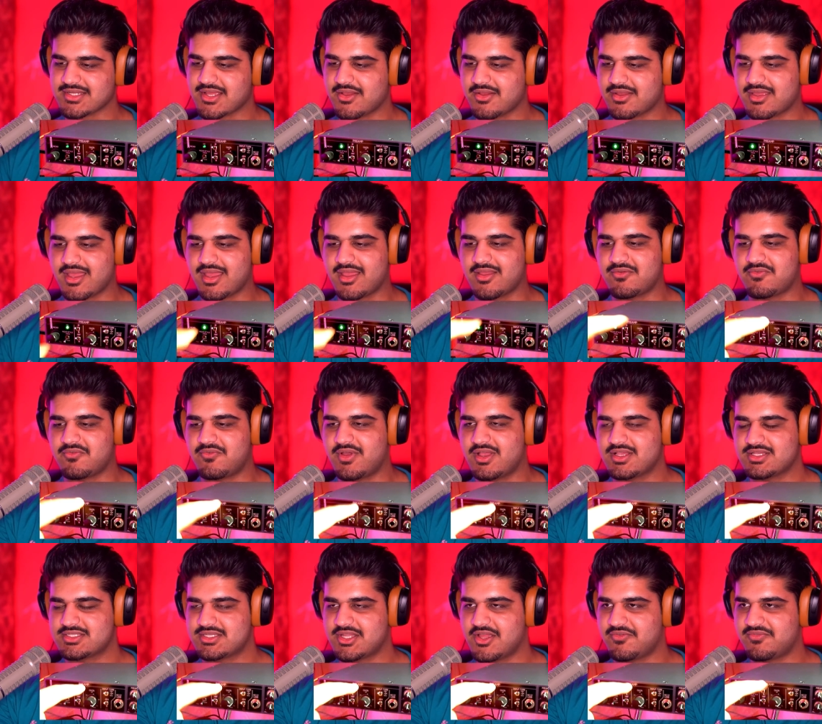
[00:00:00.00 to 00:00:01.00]
Okay,
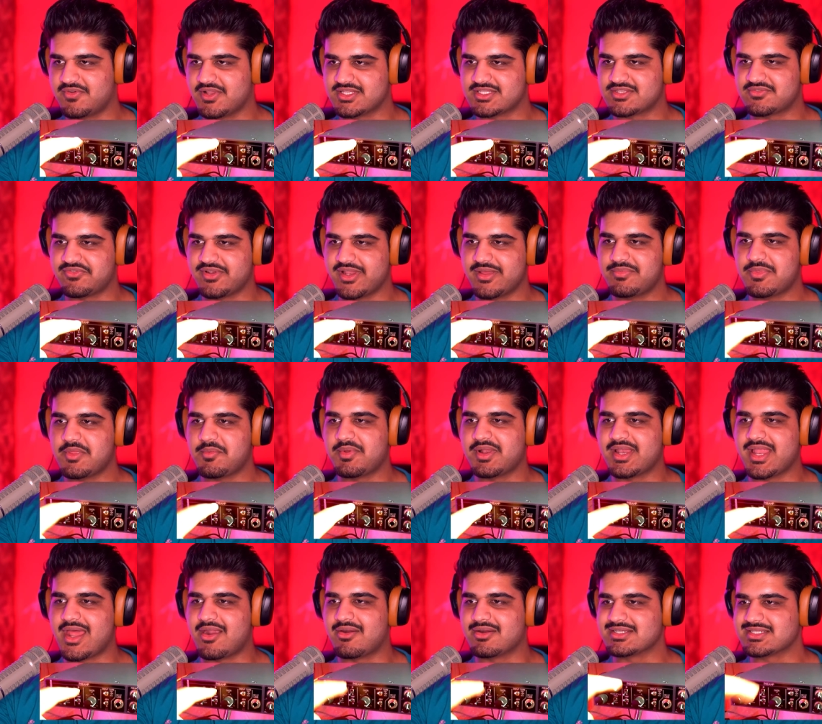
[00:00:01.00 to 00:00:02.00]
first off, let's flip the
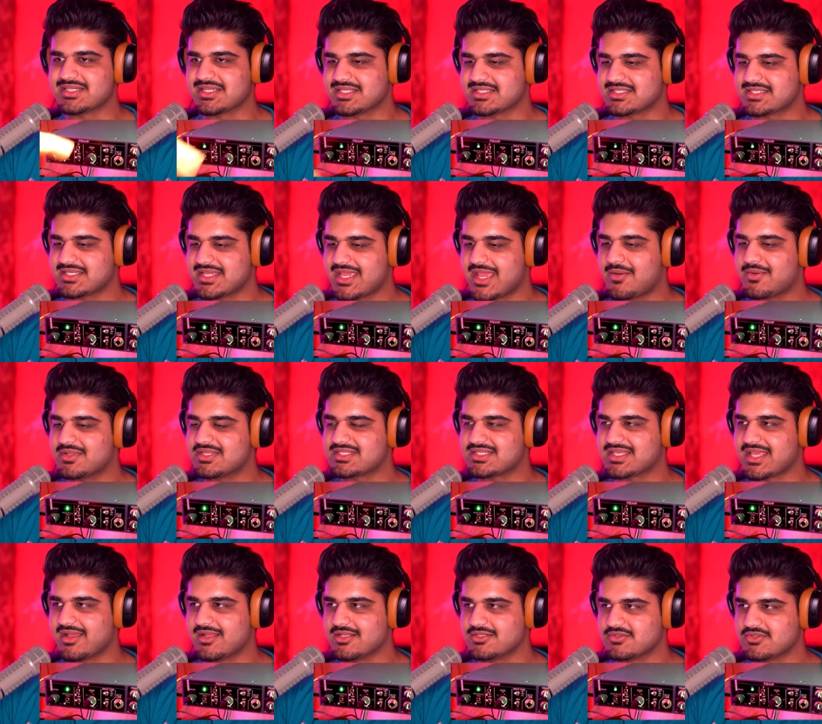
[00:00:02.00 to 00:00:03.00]
polarity and see how it
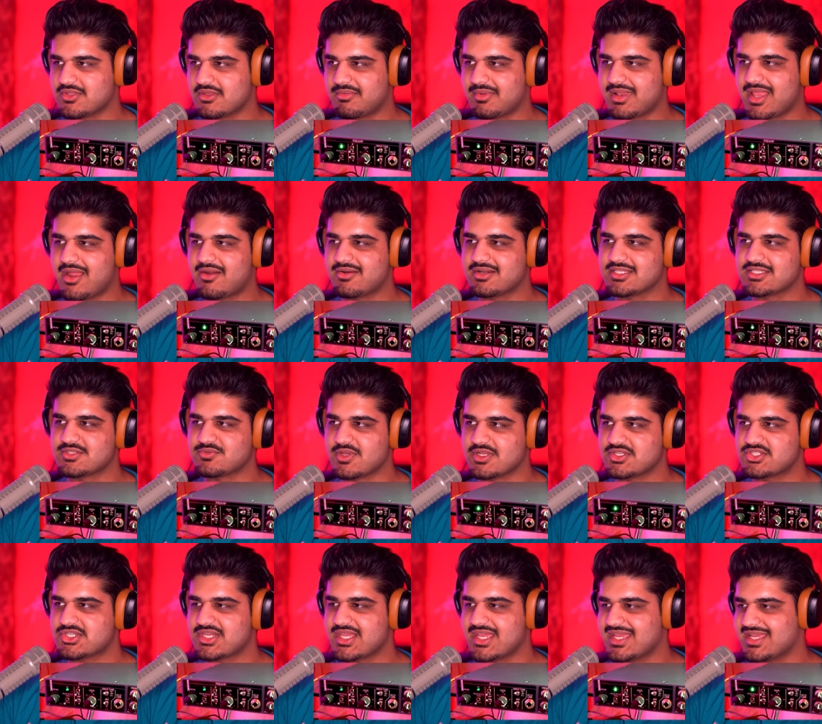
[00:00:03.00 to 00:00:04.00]
sounds with the polarity
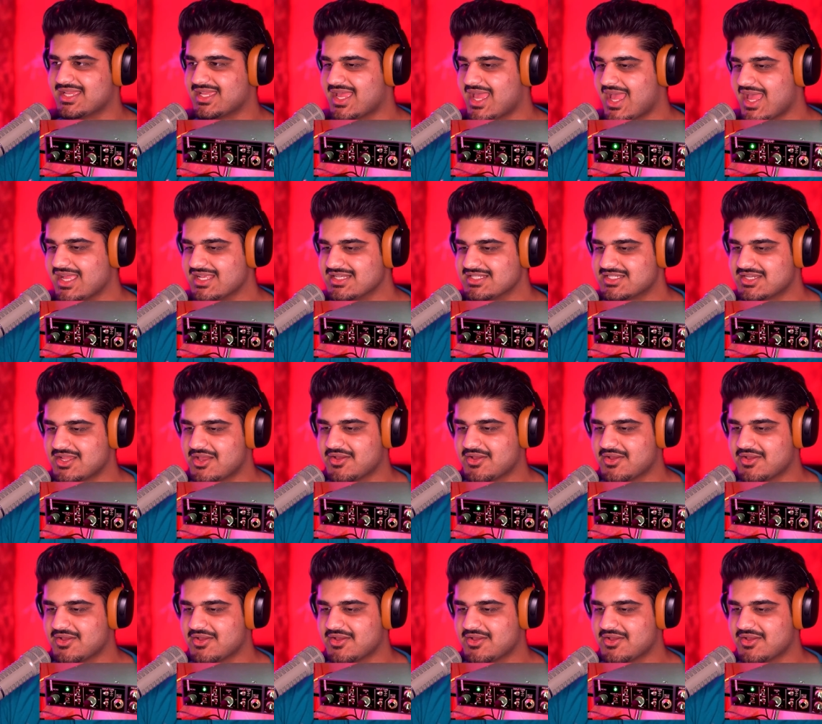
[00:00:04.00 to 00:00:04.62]
switch engaged.